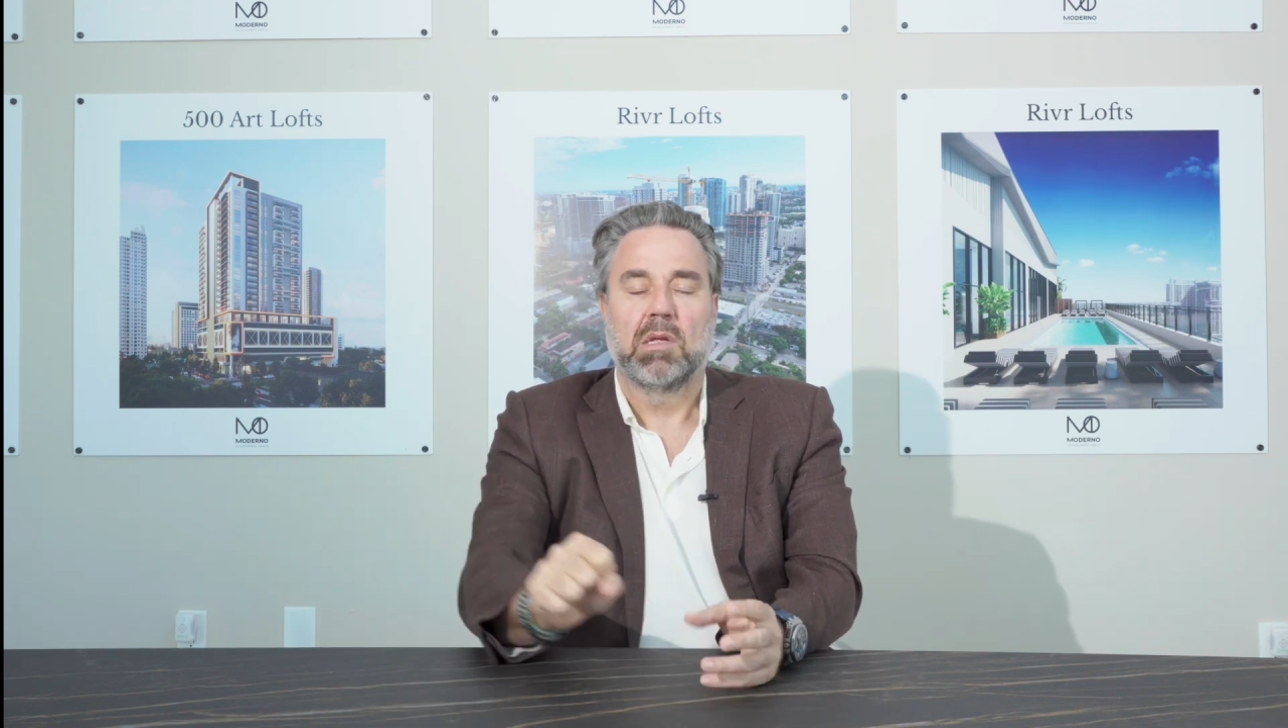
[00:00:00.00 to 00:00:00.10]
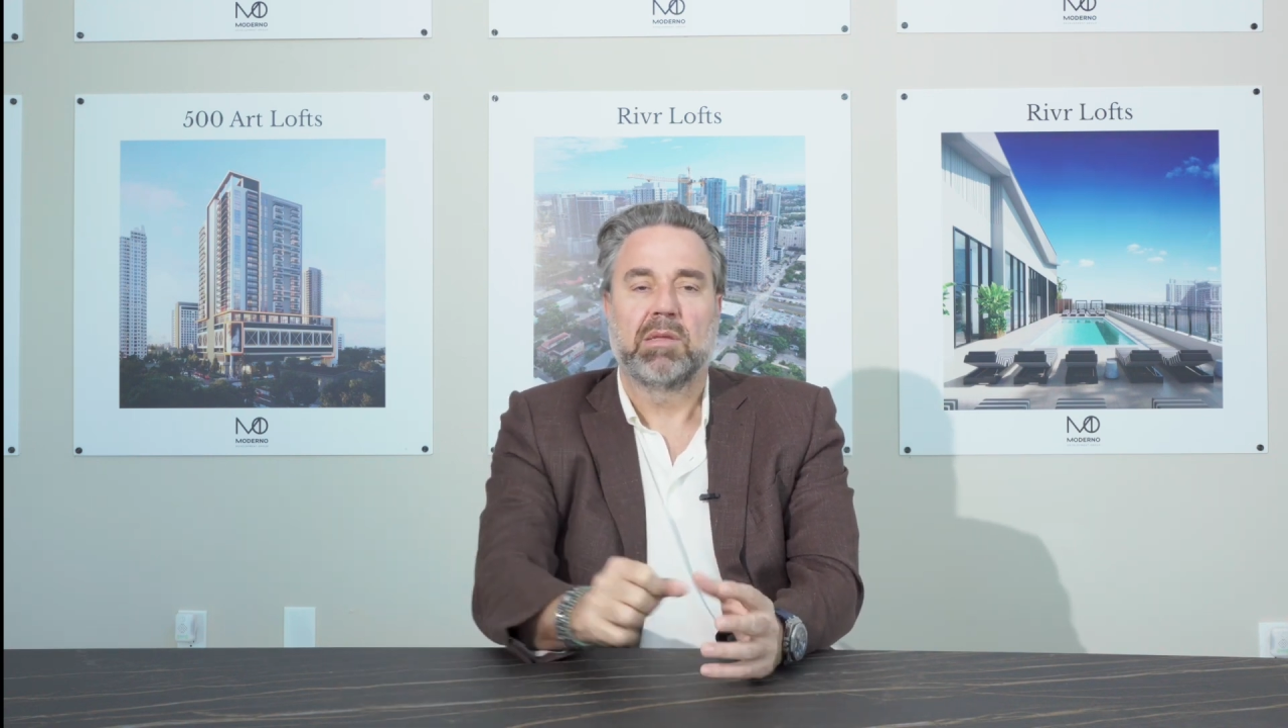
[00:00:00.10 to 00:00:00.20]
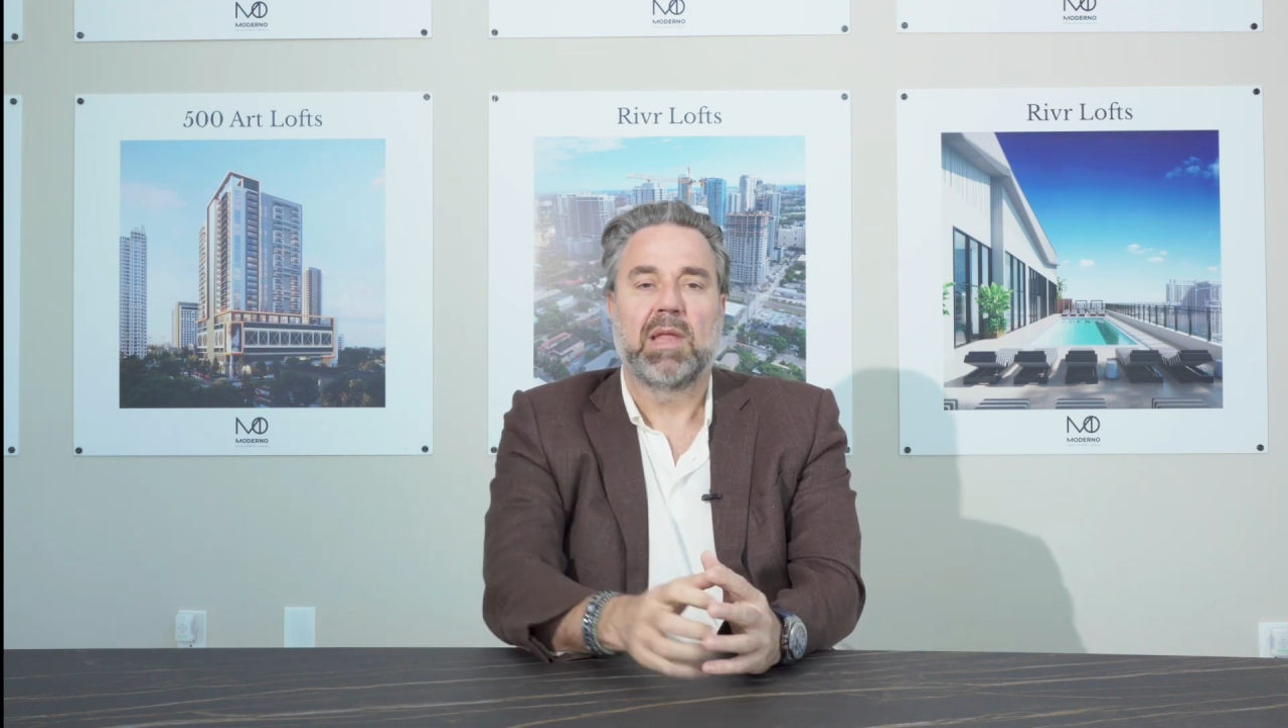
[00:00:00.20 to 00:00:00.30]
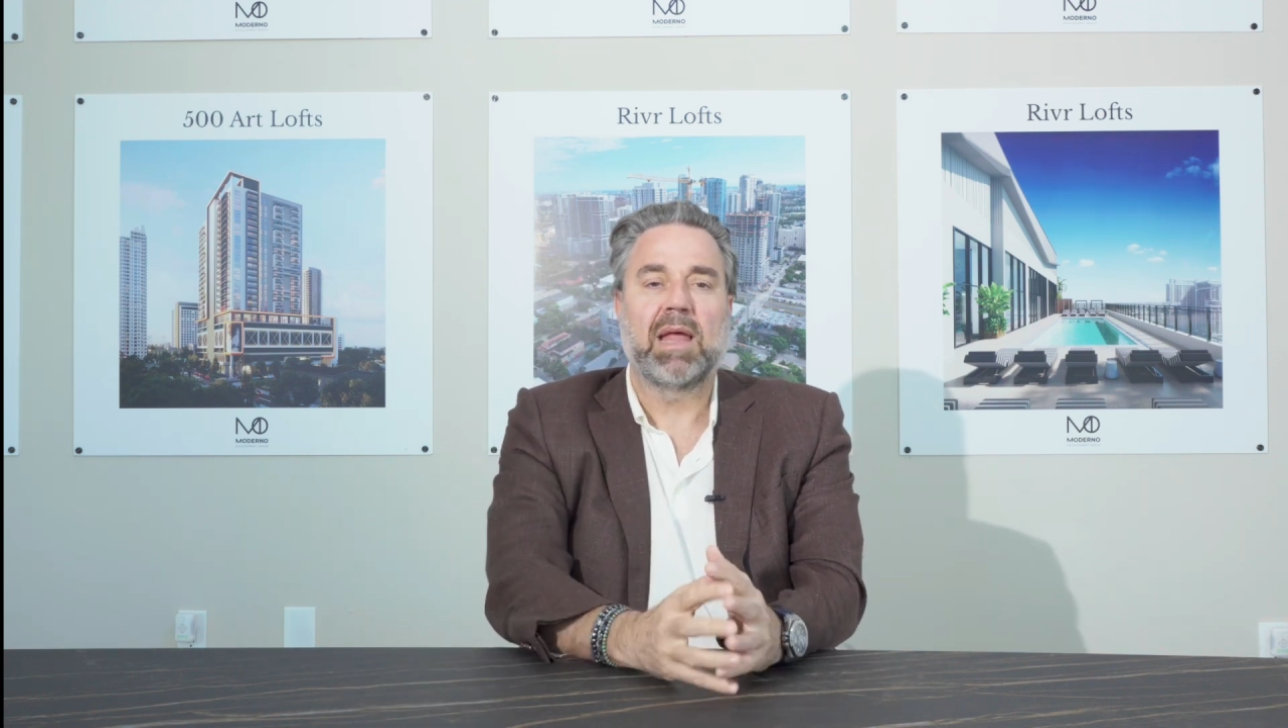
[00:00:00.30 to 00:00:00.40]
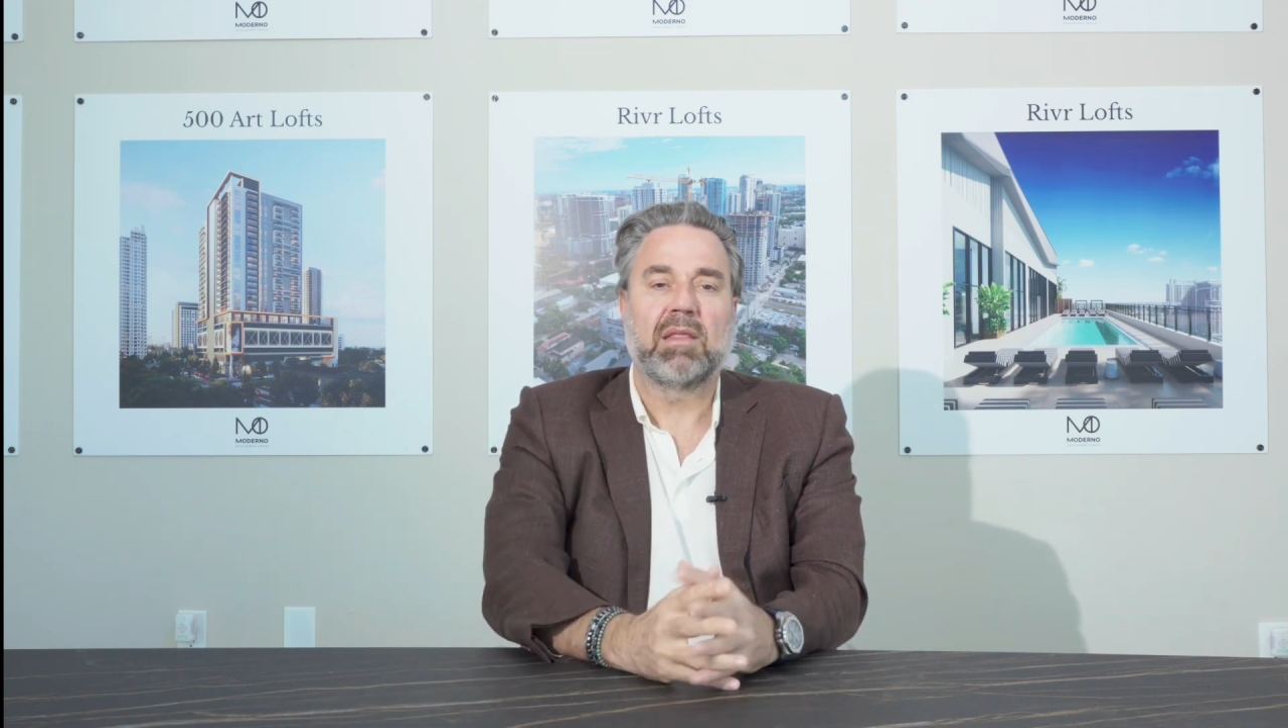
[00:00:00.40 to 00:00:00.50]

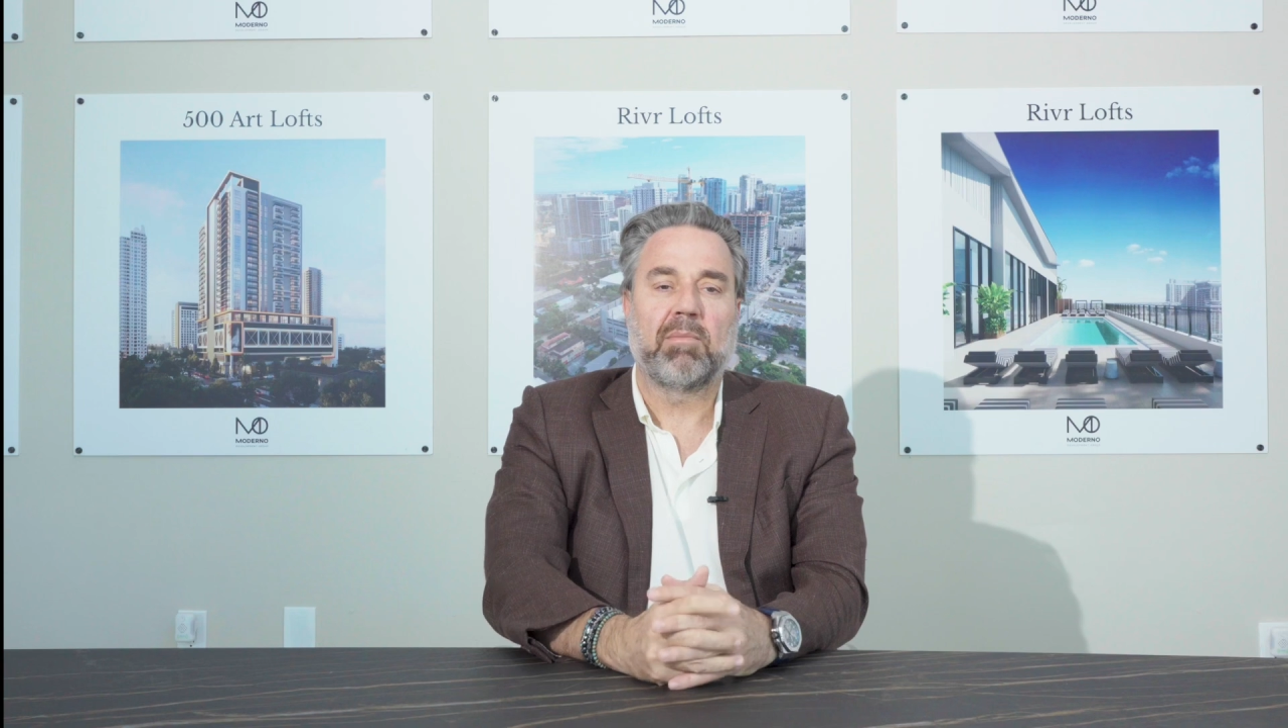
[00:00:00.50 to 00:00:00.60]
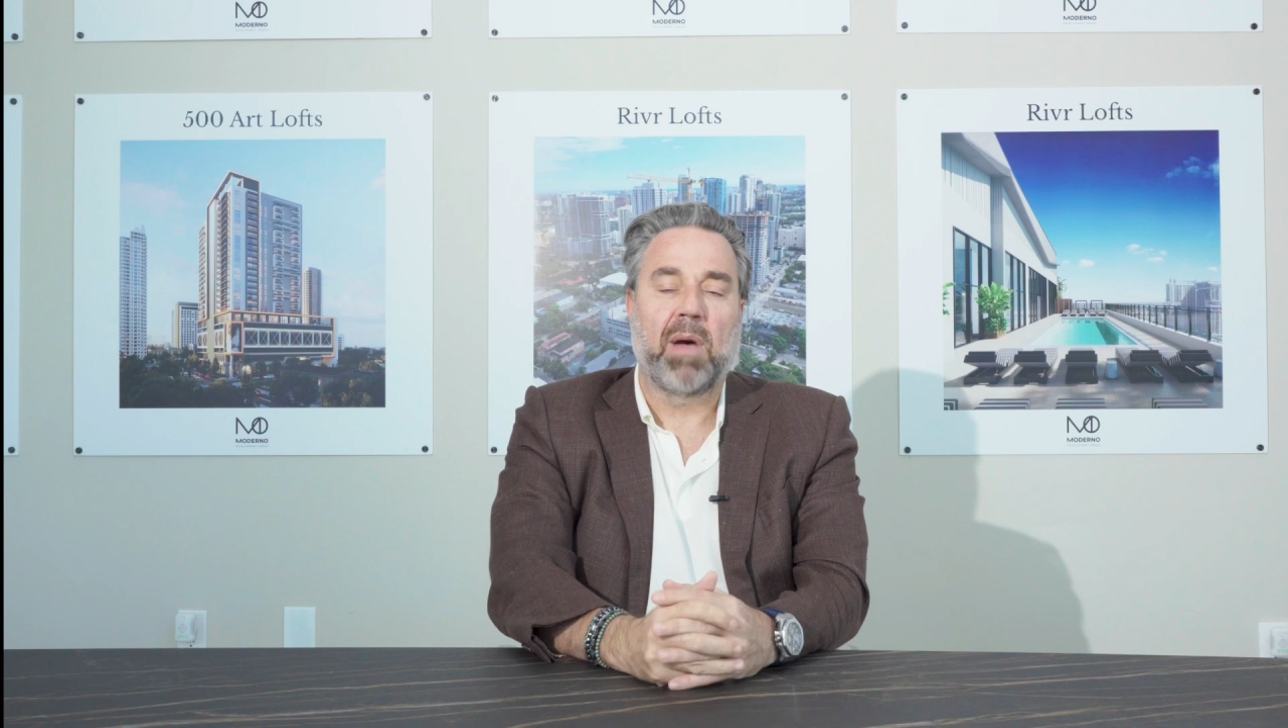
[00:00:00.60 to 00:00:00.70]
that